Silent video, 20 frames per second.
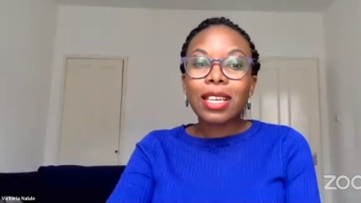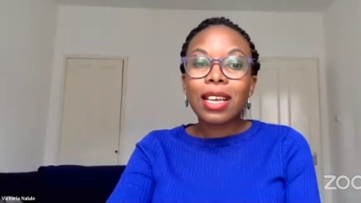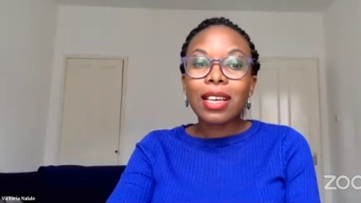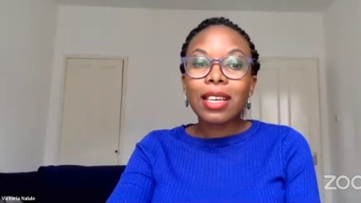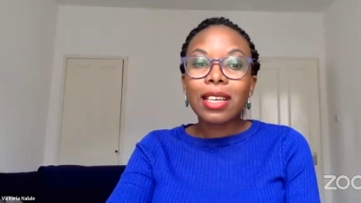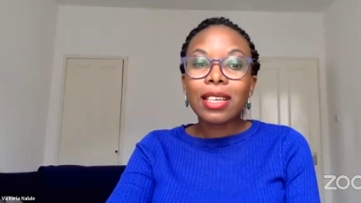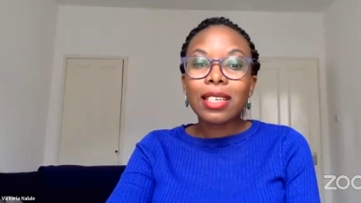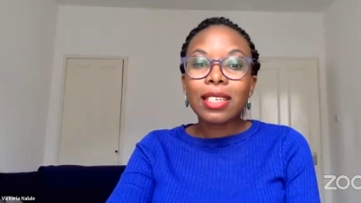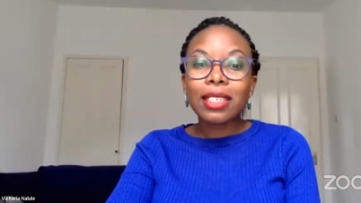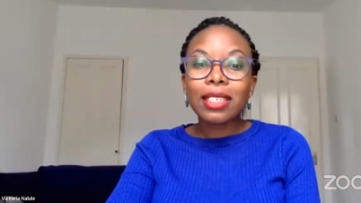
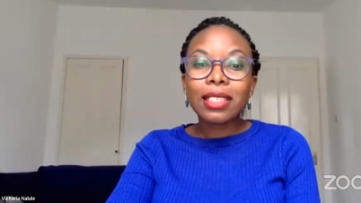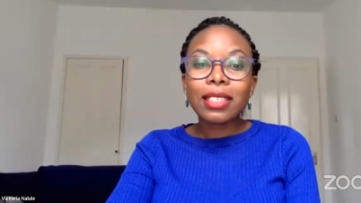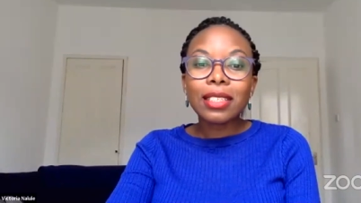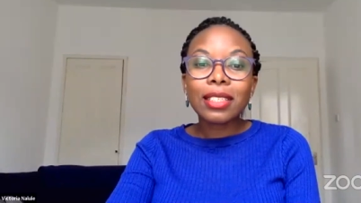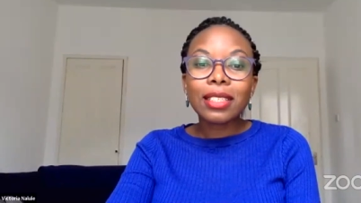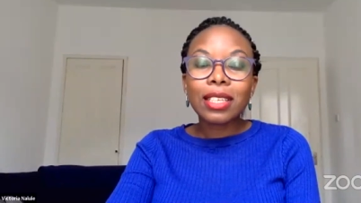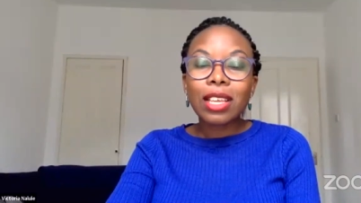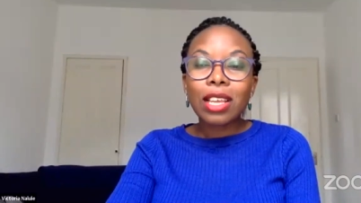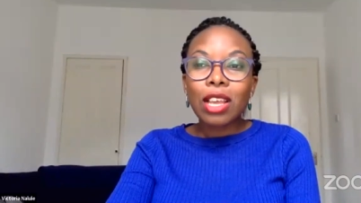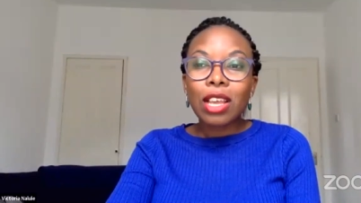And
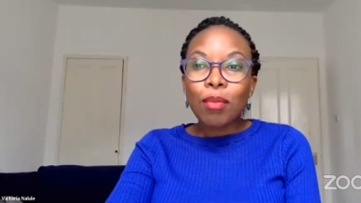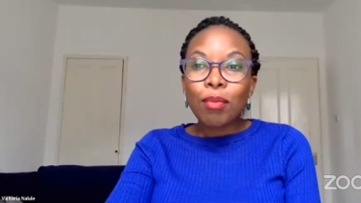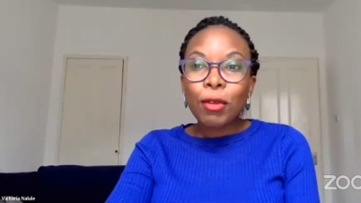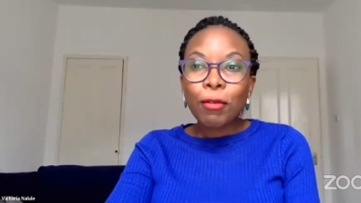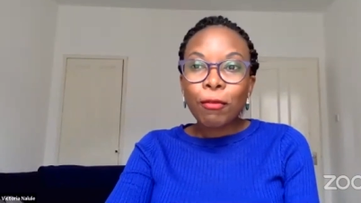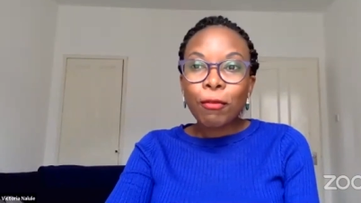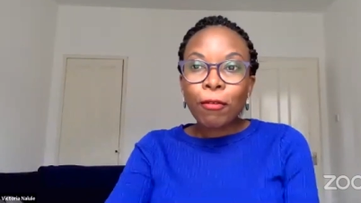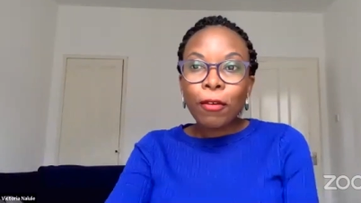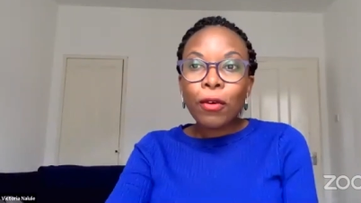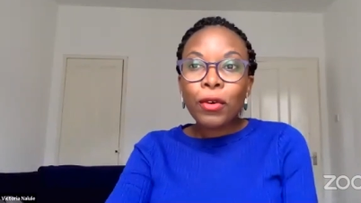
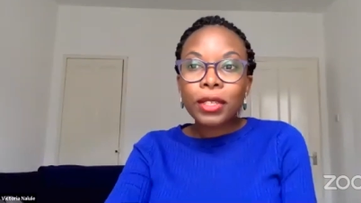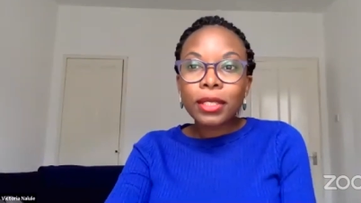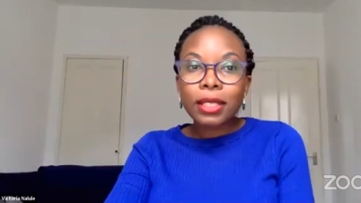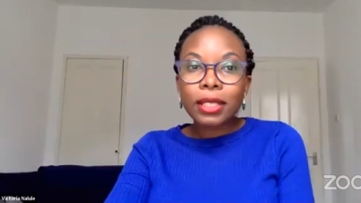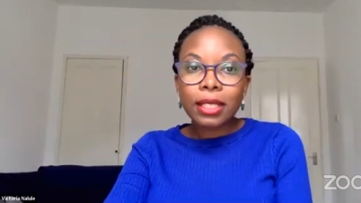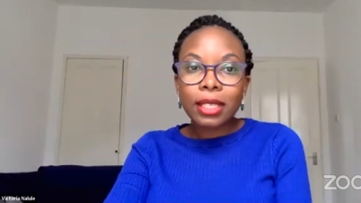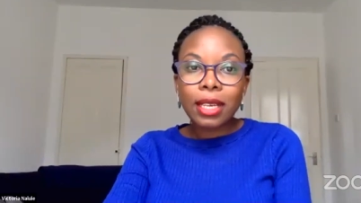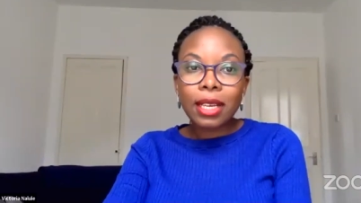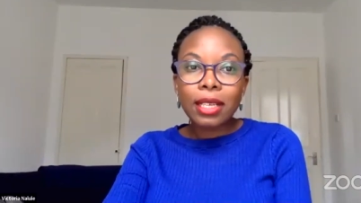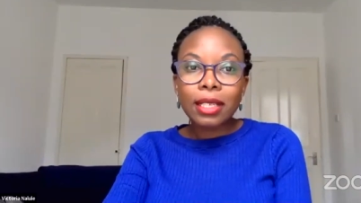before we
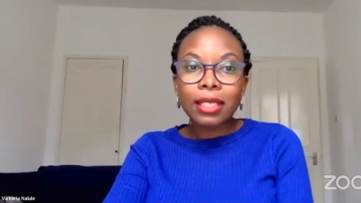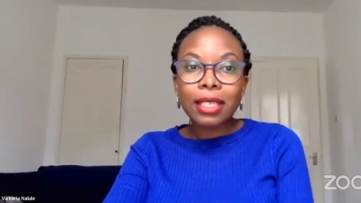start,